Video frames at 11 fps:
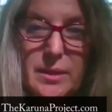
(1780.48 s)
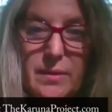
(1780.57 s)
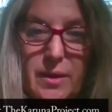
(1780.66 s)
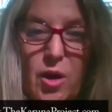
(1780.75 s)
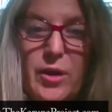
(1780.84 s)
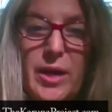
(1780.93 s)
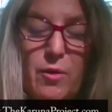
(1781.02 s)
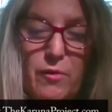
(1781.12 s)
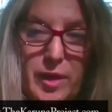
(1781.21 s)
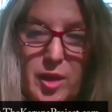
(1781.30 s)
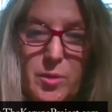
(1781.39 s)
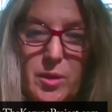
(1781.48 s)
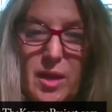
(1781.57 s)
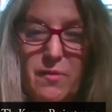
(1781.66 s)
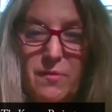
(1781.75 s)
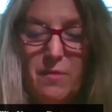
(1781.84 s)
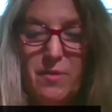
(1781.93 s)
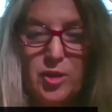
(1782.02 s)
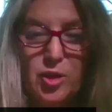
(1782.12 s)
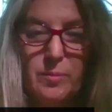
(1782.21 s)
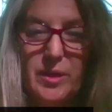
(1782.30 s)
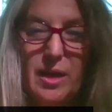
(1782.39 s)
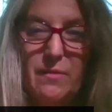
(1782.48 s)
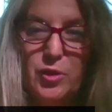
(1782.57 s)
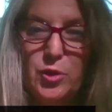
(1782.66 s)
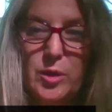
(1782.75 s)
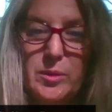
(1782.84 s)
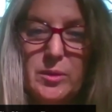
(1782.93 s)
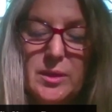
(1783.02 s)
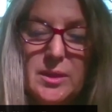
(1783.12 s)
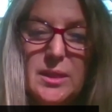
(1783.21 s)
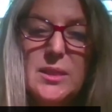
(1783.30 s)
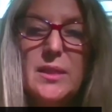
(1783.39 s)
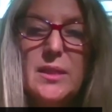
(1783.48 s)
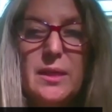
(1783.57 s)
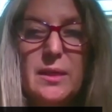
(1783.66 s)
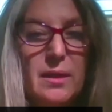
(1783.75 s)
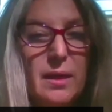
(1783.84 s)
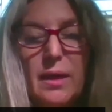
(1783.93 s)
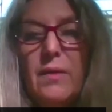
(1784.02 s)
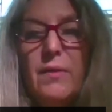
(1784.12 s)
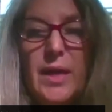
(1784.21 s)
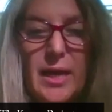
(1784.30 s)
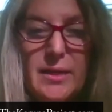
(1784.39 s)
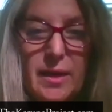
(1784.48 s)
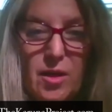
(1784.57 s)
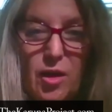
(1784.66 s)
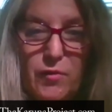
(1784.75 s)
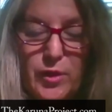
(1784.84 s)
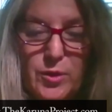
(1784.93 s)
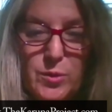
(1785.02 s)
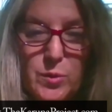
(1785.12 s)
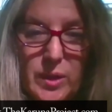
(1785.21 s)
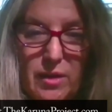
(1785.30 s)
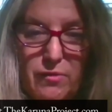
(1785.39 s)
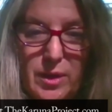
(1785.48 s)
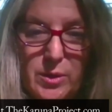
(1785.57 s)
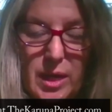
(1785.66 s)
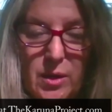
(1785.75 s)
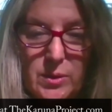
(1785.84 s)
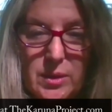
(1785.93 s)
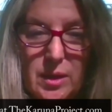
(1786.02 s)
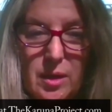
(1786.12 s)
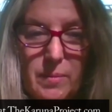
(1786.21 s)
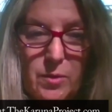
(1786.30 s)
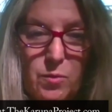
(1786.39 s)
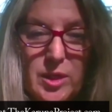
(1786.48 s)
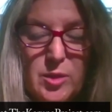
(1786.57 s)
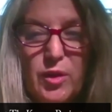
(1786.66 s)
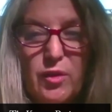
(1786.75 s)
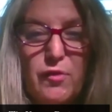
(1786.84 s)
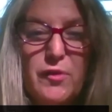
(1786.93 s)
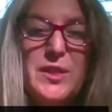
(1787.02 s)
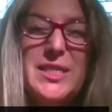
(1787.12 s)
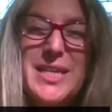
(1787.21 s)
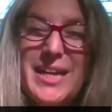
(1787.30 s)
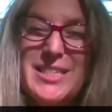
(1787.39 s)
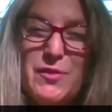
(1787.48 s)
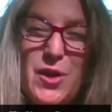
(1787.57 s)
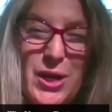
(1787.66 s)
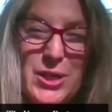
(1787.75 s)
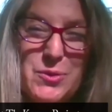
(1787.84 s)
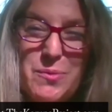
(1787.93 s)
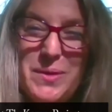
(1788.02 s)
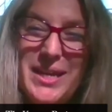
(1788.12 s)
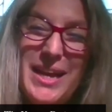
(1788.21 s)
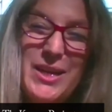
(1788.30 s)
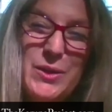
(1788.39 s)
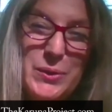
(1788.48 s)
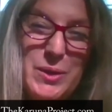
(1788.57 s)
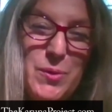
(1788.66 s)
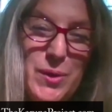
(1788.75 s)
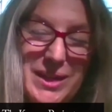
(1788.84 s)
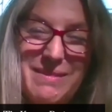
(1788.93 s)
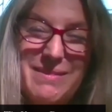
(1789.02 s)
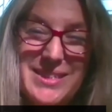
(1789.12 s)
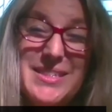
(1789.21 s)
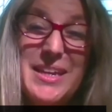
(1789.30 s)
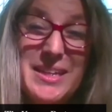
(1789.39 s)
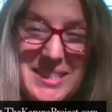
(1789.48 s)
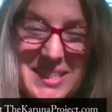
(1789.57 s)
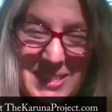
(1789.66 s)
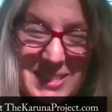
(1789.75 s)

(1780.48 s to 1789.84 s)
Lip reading: they are now available. I've actually been having trouble since the ADEC conference was when I found out. I wanted to bring 50 decks of cards with me, and I could only bring 6.